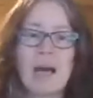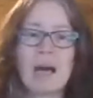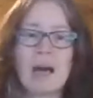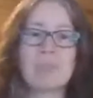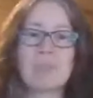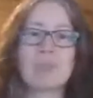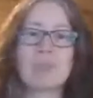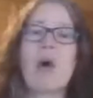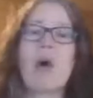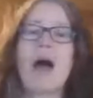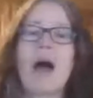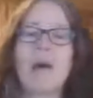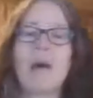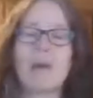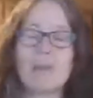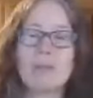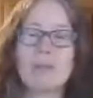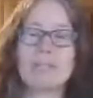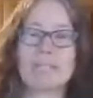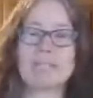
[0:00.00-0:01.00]
so how it
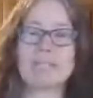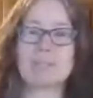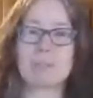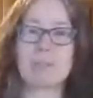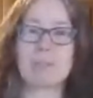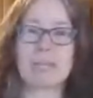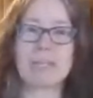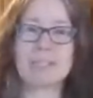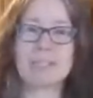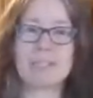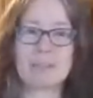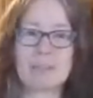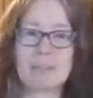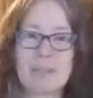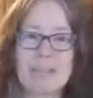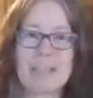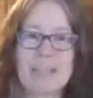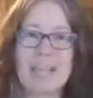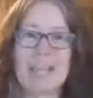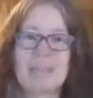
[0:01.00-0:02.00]
was explained to me.
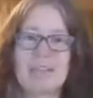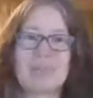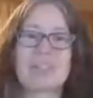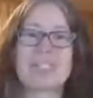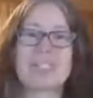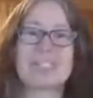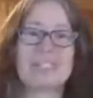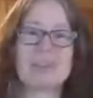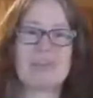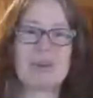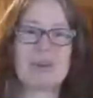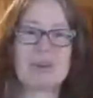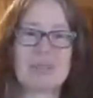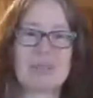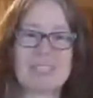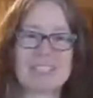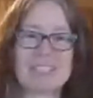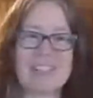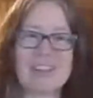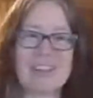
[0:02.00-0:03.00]
Again, Christine wrote
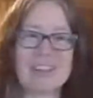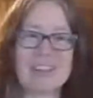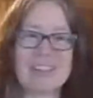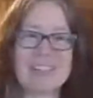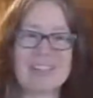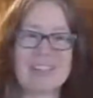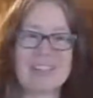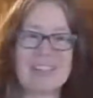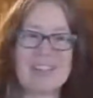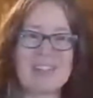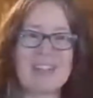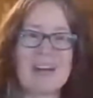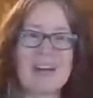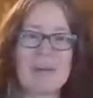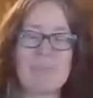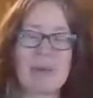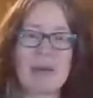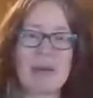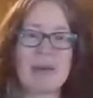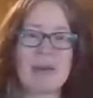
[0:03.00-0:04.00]
this article
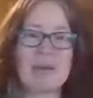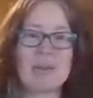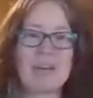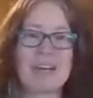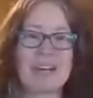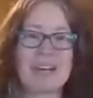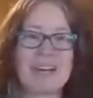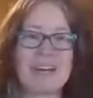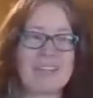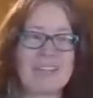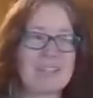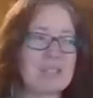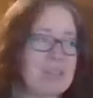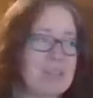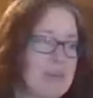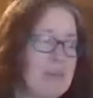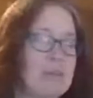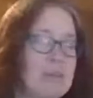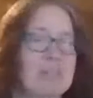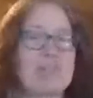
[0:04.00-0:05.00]
about learning
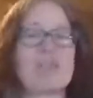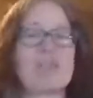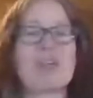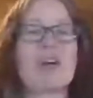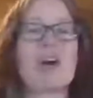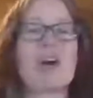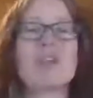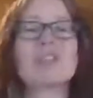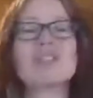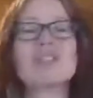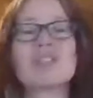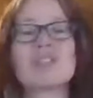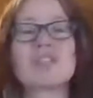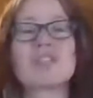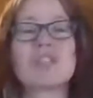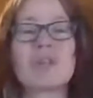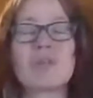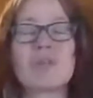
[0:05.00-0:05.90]
about different cultures. So the